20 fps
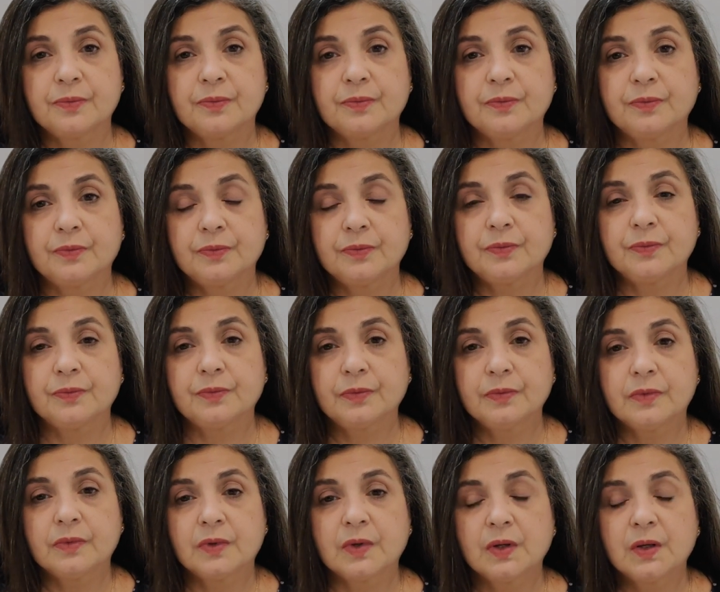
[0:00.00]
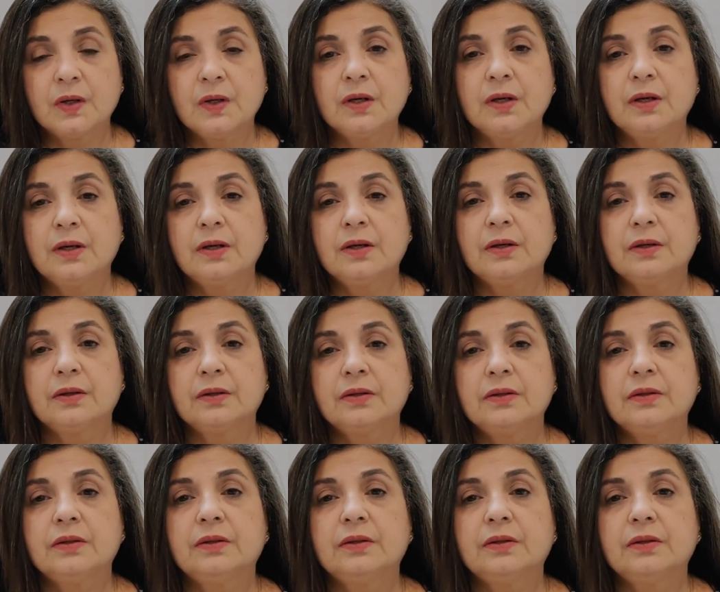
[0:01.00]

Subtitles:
(silence)